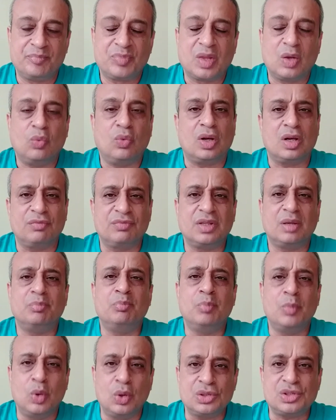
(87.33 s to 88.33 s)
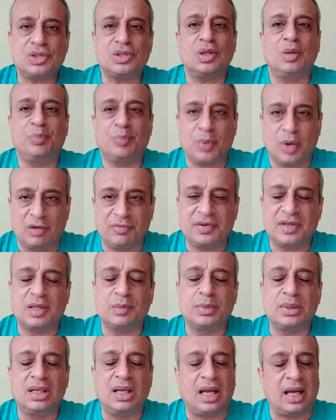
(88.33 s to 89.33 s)
one of the most
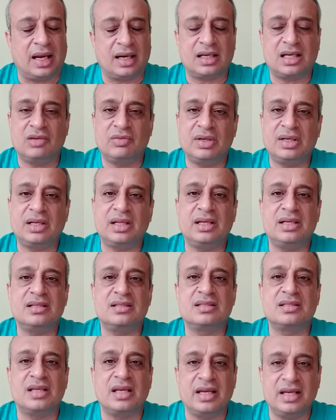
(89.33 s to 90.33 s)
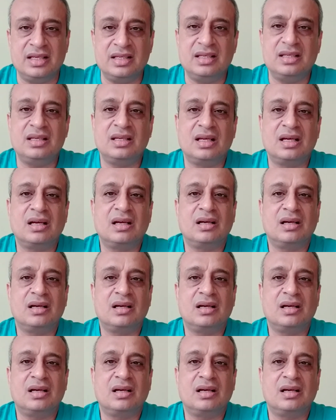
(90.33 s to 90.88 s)
profitable activities in